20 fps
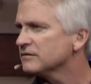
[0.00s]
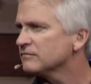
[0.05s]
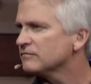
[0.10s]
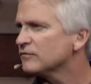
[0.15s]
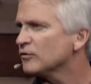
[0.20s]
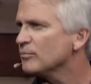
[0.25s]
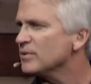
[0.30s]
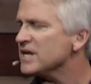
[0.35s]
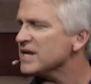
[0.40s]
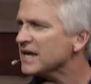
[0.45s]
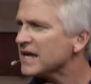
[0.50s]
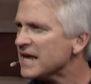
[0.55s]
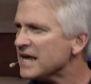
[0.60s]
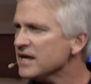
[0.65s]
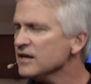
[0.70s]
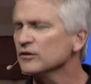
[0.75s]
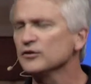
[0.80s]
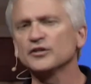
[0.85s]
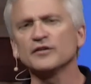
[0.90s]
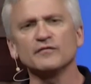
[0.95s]
for being
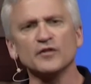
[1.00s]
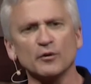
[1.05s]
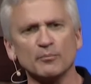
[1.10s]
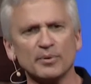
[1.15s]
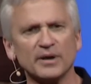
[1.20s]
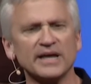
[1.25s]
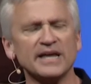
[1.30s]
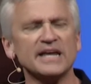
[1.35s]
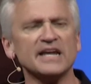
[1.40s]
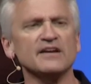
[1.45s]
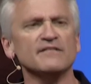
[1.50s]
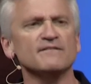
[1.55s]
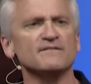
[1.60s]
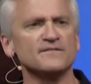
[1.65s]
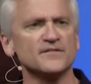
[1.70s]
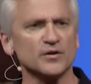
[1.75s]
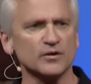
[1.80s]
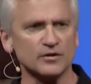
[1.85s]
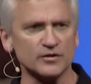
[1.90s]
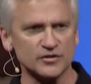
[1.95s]
healed of their pain
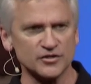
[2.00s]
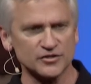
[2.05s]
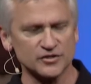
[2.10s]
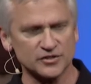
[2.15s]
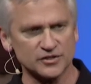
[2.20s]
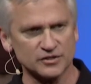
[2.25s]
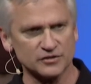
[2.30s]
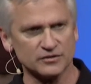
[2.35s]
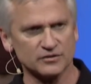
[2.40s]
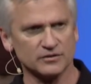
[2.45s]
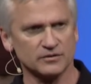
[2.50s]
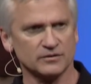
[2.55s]
first.